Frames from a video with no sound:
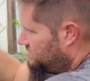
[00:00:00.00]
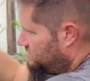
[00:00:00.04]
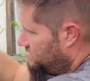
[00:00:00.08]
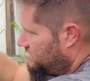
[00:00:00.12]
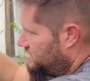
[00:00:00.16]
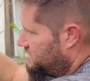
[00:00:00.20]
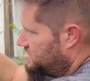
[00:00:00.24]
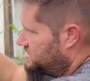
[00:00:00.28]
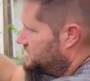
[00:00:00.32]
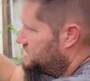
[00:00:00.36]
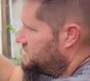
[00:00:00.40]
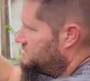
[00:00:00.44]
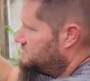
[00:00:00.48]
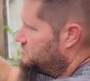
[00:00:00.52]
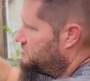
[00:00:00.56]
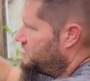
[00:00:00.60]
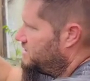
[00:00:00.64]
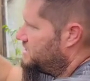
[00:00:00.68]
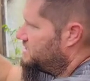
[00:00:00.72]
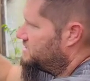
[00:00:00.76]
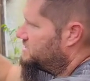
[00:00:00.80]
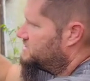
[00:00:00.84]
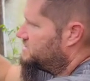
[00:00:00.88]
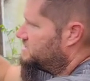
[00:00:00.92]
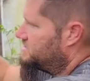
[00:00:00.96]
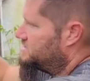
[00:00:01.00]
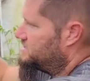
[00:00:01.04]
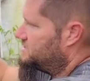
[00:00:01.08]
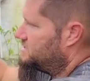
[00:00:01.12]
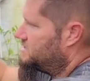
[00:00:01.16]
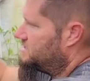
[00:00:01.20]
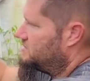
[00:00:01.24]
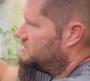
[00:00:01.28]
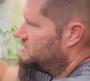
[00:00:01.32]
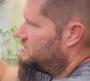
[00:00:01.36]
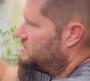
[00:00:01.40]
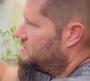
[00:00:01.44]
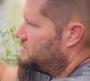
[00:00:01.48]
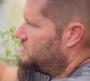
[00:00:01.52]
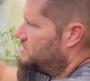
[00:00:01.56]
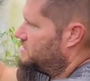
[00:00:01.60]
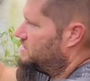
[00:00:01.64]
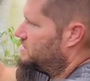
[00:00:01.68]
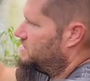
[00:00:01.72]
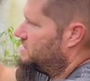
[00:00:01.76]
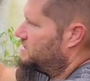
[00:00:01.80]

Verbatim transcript: these two branches that are growing,